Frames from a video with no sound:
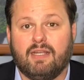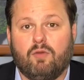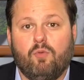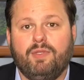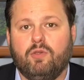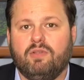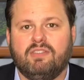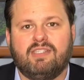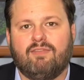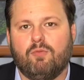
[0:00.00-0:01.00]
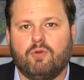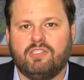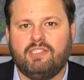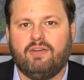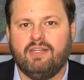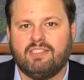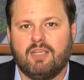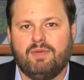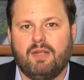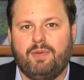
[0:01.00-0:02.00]
We'll be doing several more series
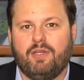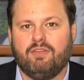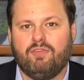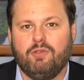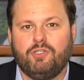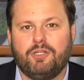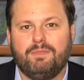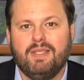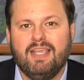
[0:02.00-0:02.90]
coming up here in the future,